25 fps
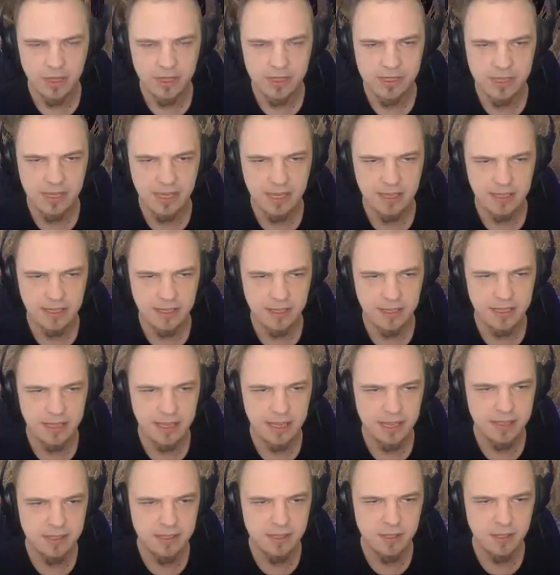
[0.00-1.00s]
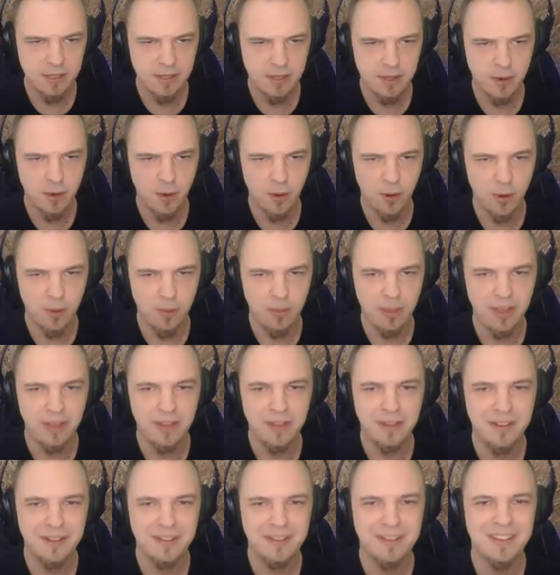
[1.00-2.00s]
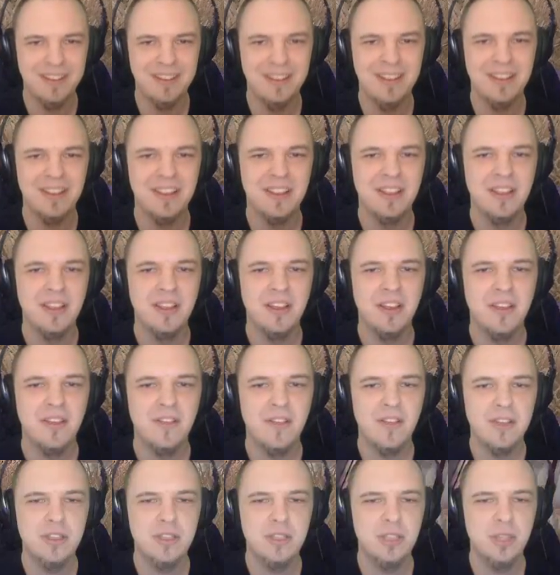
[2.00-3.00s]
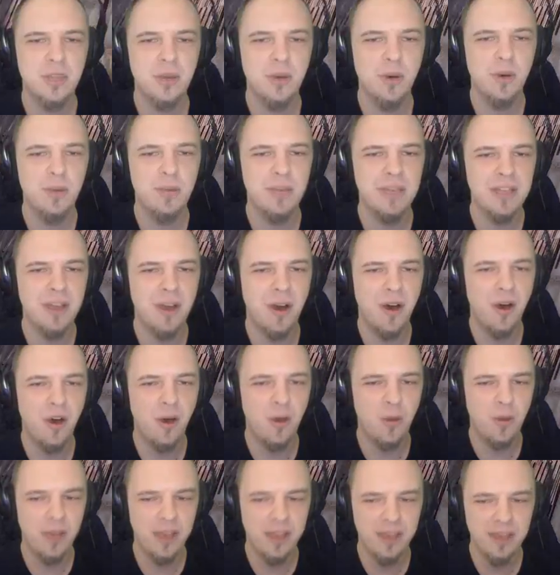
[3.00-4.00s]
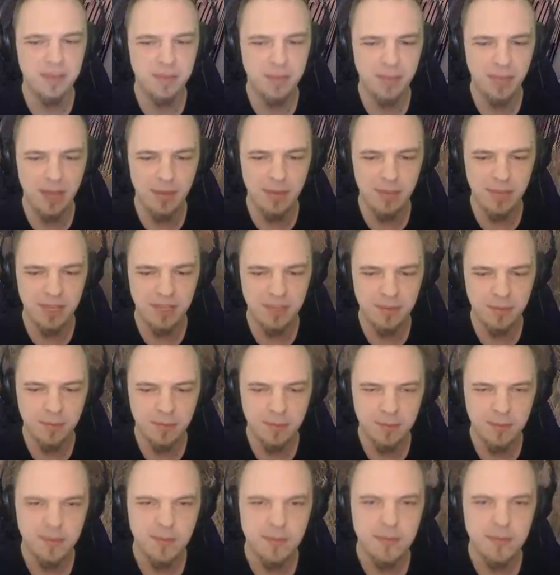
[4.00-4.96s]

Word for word: Well, it's technically next to the door, but eventually we'll meet a hallway, maybe.